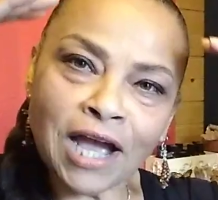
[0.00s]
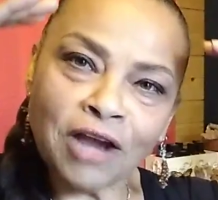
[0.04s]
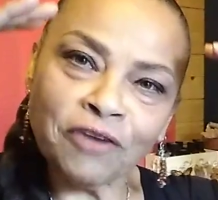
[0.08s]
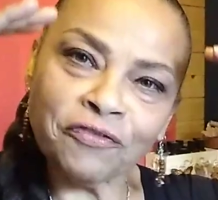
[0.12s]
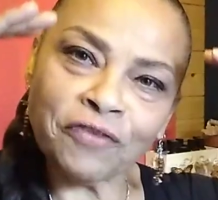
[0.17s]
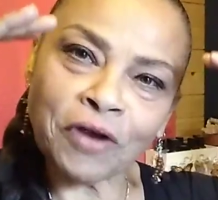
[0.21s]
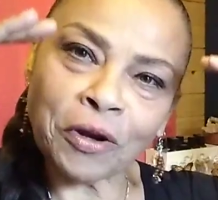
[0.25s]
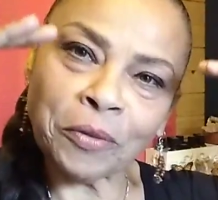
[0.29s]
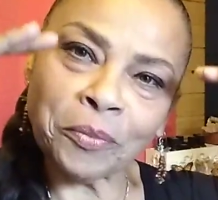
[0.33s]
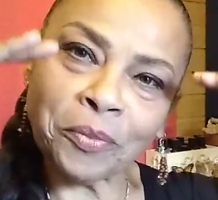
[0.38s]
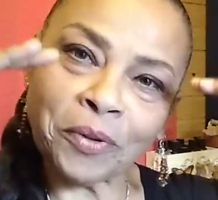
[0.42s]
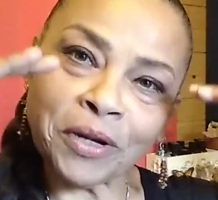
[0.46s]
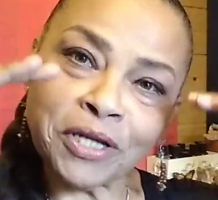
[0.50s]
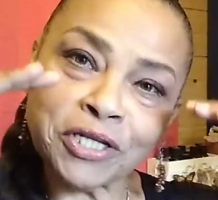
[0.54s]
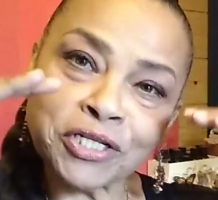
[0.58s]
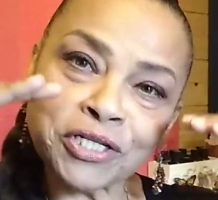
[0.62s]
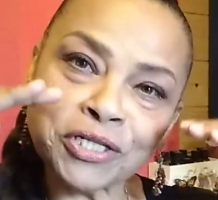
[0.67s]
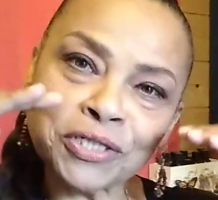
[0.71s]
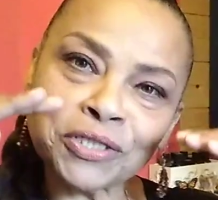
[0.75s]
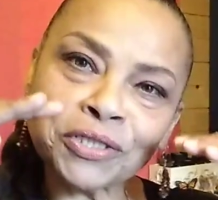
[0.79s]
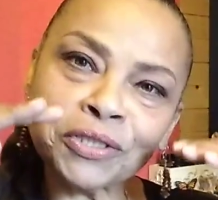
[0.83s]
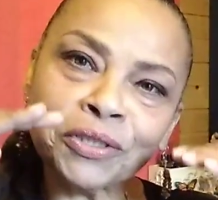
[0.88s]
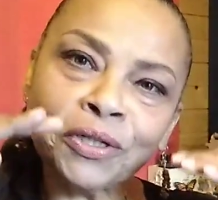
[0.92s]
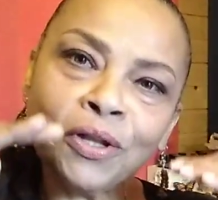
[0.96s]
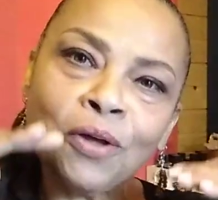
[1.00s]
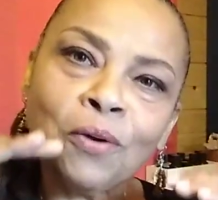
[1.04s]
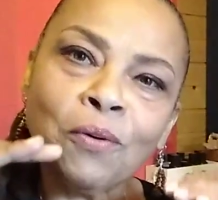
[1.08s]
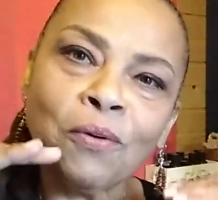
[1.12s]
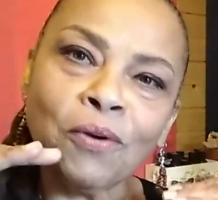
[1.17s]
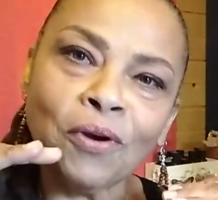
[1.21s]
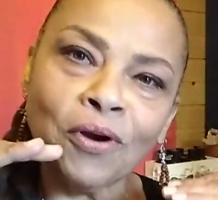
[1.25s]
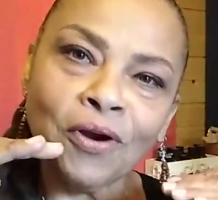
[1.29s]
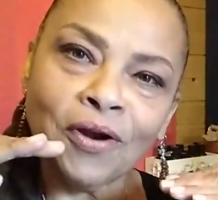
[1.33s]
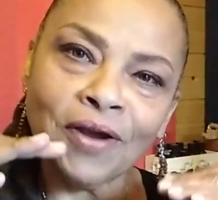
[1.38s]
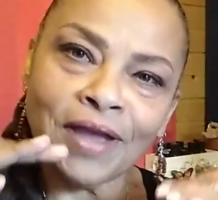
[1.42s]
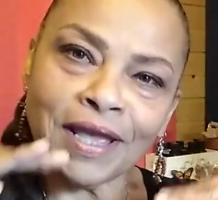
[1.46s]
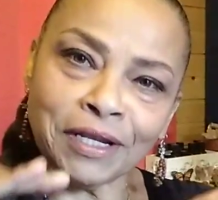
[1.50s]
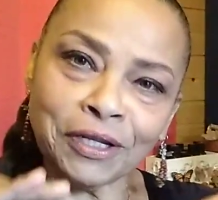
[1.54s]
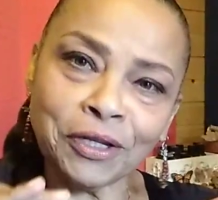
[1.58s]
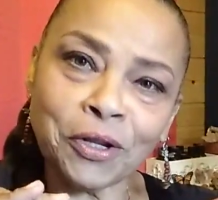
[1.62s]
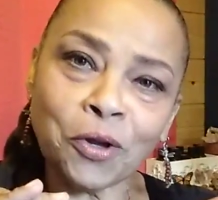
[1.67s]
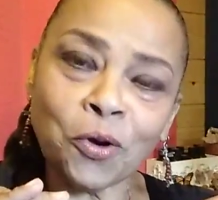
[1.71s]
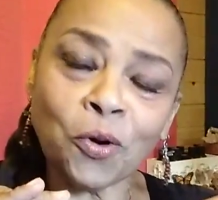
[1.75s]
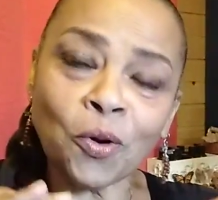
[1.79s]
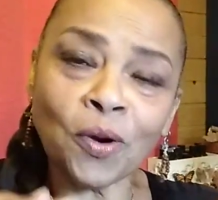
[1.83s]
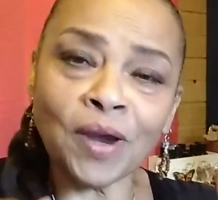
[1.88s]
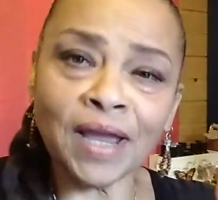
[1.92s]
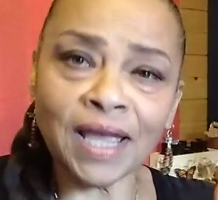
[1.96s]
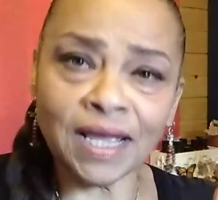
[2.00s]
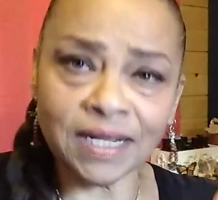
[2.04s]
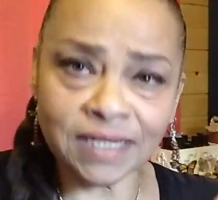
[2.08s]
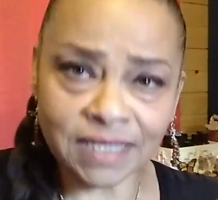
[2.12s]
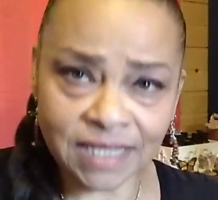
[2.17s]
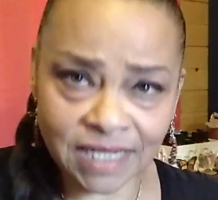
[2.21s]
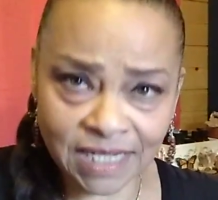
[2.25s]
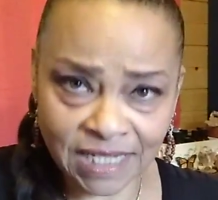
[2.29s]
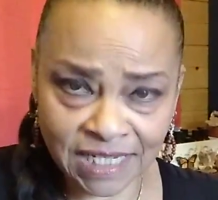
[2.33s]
our vibrations lower and lower and